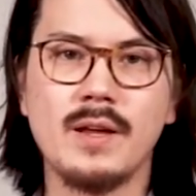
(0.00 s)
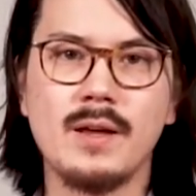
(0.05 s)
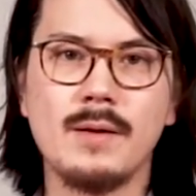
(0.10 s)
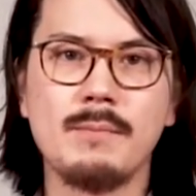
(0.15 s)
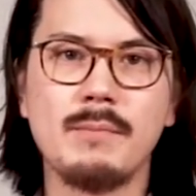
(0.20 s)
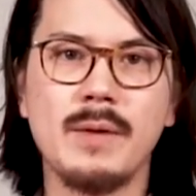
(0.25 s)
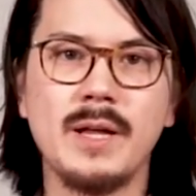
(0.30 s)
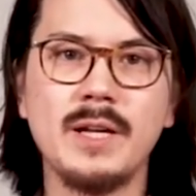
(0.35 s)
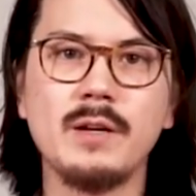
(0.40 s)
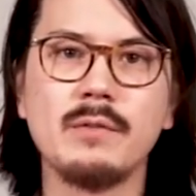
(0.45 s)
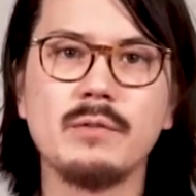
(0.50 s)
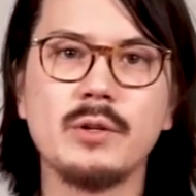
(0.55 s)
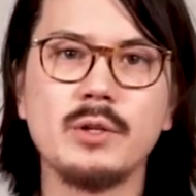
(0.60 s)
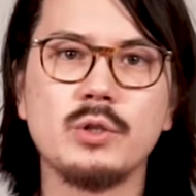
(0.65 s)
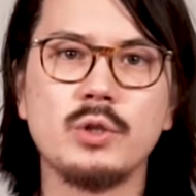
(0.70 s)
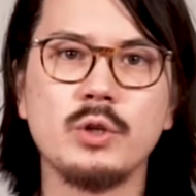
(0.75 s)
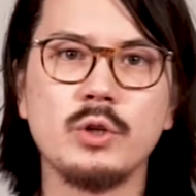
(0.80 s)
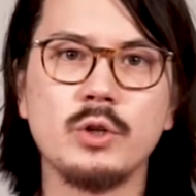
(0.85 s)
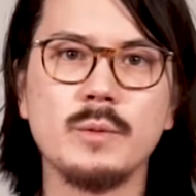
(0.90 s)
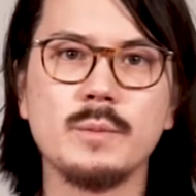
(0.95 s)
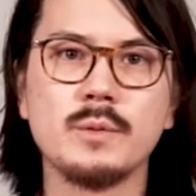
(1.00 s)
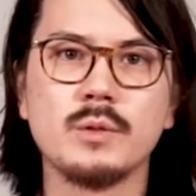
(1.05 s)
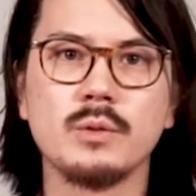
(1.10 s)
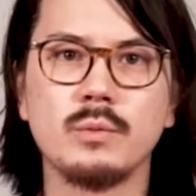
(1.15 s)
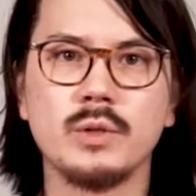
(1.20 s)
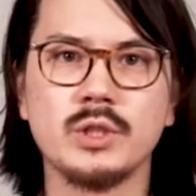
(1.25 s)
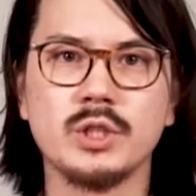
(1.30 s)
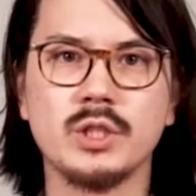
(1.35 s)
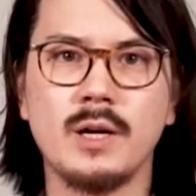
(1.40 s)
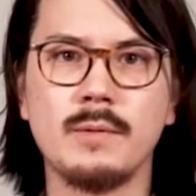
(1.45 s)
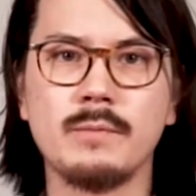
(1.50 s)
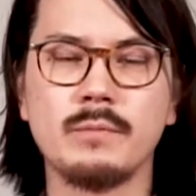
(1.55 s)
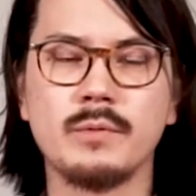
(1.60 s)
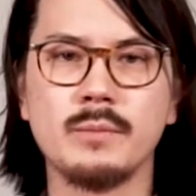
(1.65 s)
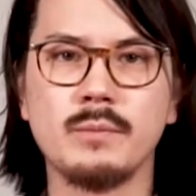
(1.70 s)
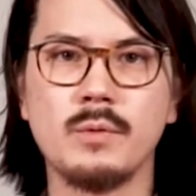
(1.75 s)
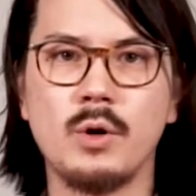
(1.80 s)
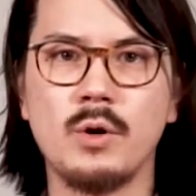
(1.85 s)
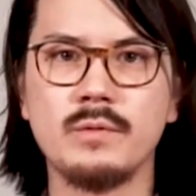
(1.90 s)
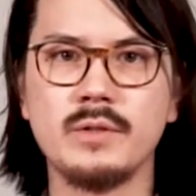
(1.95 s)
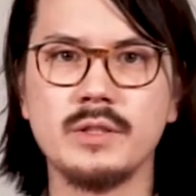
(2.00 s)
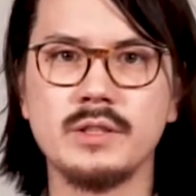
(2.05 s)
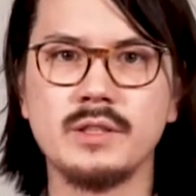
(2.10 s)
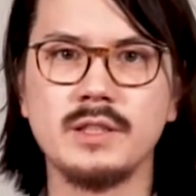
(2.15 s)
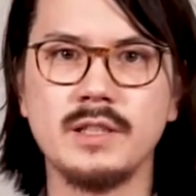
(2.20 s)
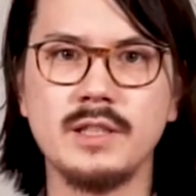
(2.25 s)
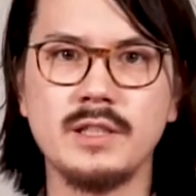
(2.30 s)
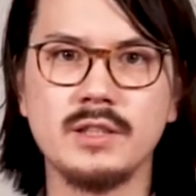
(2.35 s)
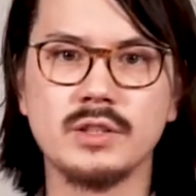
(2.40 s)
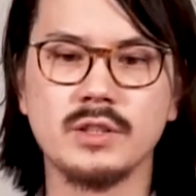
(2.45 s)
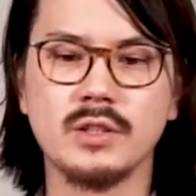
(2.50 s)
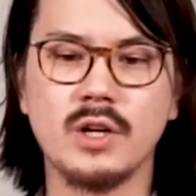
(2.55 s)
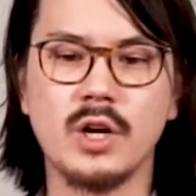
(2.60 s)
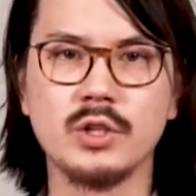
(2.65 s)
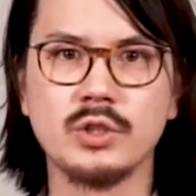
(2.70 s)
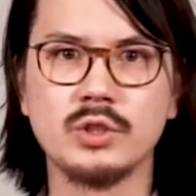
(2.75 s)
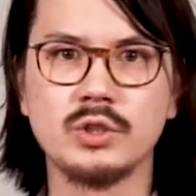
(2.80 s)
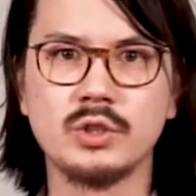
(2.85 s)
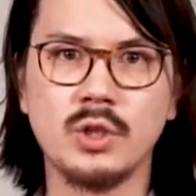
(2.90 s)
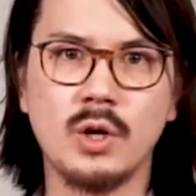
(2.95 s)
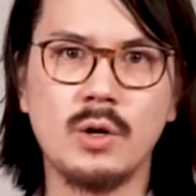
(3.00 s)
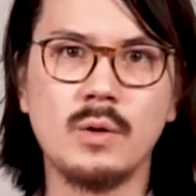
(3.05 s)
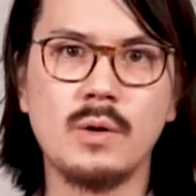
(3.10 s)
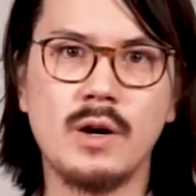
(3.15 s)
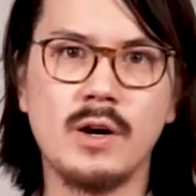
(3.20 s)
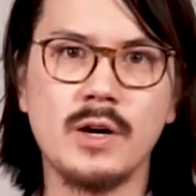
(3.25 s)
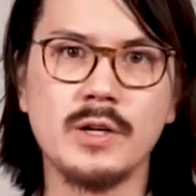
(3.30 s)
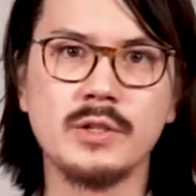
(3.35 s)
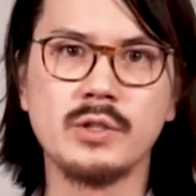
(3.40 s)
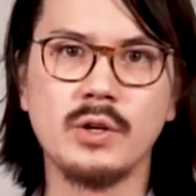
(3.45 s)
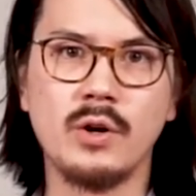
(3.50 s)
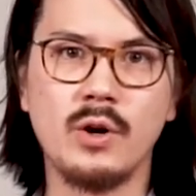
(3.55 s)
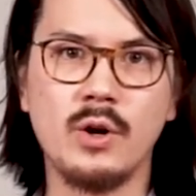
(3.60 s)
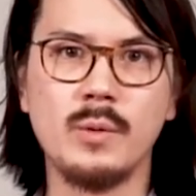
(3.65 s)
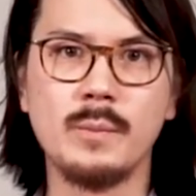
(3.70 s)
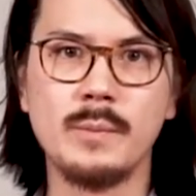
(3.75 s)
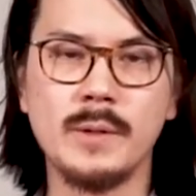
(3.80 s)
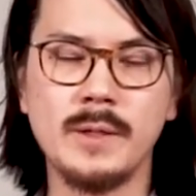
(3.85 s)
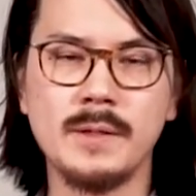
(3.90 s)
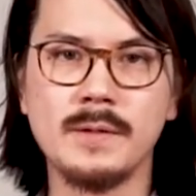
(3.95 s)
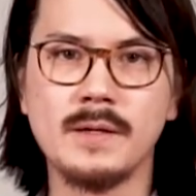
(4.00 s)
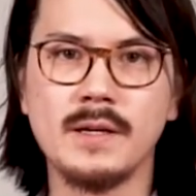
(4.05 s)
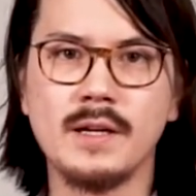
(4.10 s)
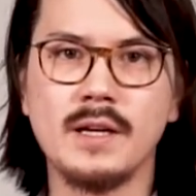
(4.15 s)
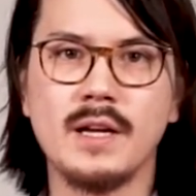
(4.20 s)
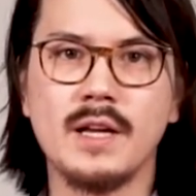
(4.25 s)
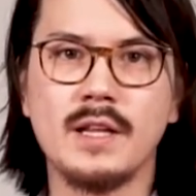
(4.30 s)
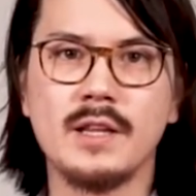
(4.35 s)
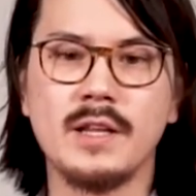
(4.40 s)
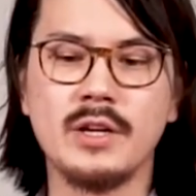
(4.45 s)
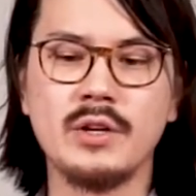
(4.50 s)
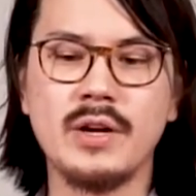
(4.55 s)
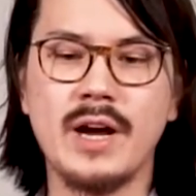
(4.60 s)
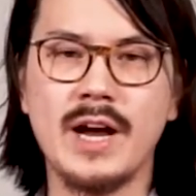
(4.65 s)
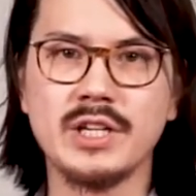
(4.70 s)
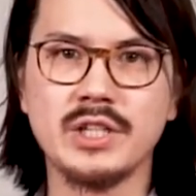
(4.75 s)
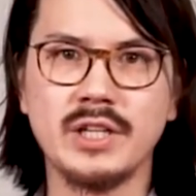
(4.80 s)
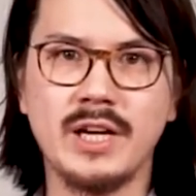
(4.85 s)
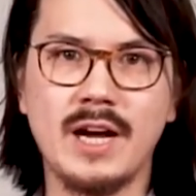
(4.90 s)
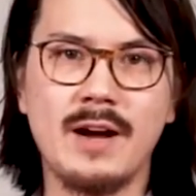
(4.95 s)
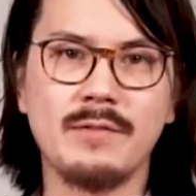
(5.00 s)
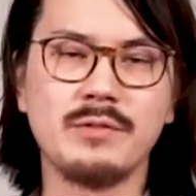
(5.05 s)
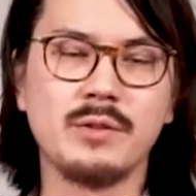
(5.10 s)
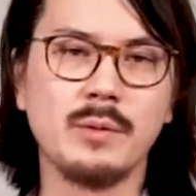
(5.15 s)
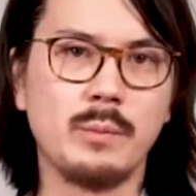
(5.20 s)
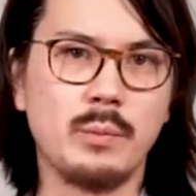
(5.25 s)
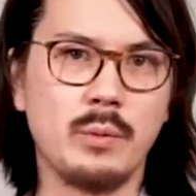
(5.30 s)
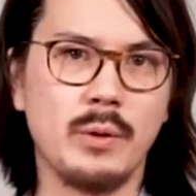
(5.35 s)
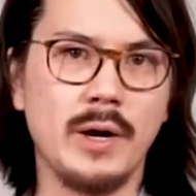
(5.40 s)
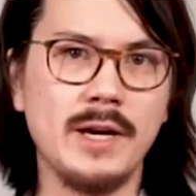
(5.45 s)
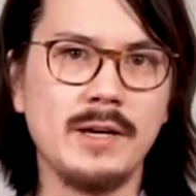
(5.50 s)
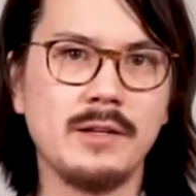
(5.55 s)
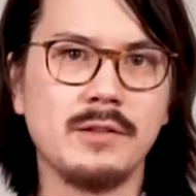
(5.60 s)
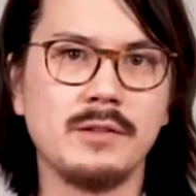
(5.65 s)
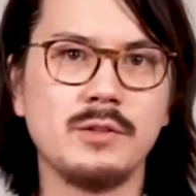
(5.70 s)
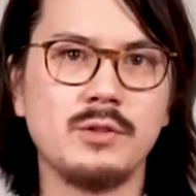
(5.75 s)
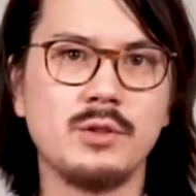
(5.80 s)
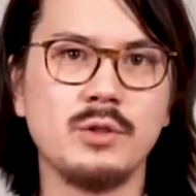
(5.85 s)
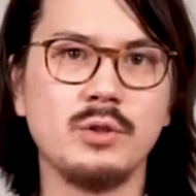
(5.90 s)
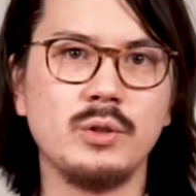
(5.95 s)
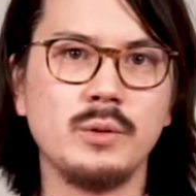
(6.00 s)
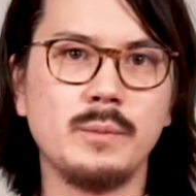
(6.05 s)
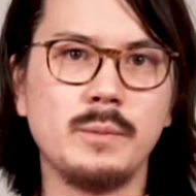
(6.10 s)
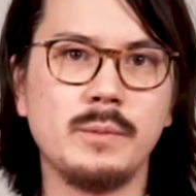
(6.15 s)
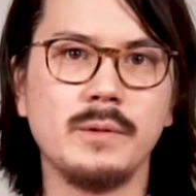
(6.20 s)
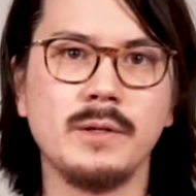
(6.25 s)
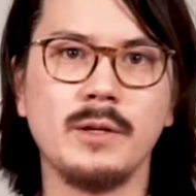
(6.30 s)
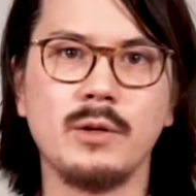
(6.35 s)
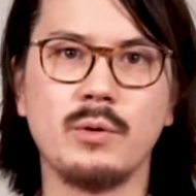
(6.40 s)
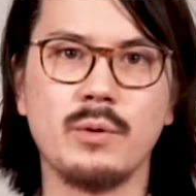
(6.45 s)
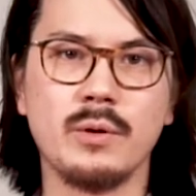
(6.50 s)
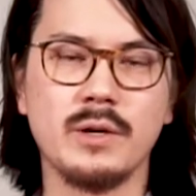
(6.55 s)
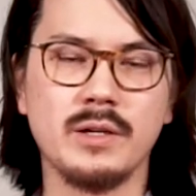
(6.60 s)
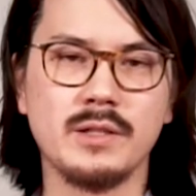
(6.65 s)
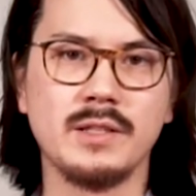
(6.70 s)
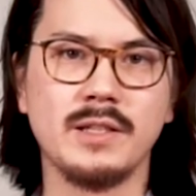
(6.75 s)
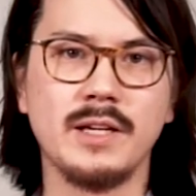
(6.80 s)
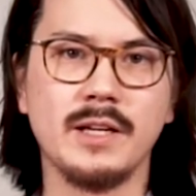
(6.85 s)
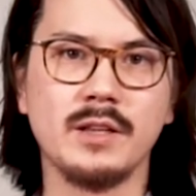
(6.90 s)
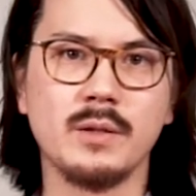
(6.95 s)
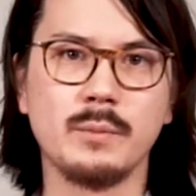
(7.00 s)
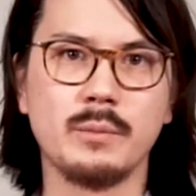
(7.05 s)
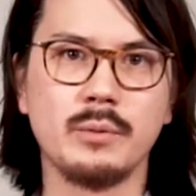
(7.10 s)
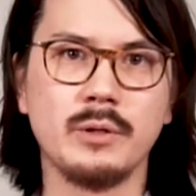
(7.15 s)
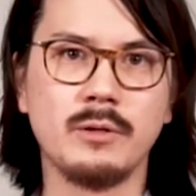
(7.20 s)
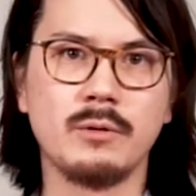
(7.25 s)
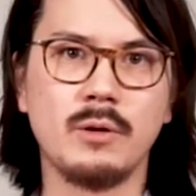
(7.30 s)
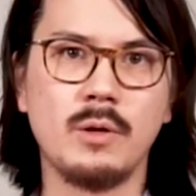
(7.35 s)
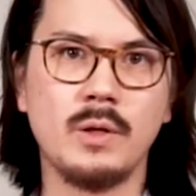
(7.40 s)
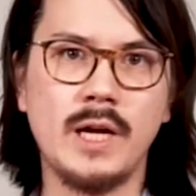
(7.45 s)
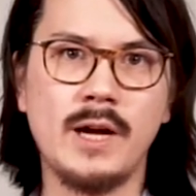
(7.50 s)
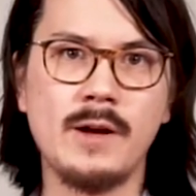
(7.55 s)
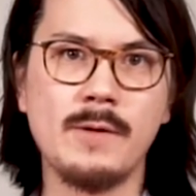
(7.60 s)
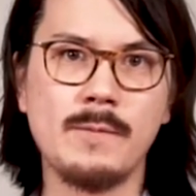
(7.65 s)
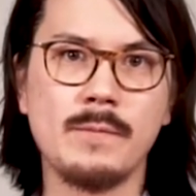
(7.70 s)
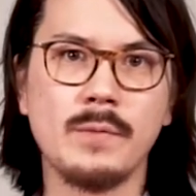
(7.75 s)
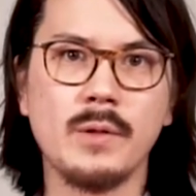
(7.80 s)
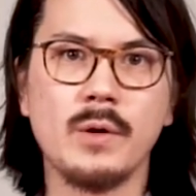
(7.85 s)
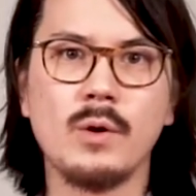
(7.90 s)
Many of the tubes which come from overseas are so hard to open that you actually have to break the tube in order to get the pre-roll out,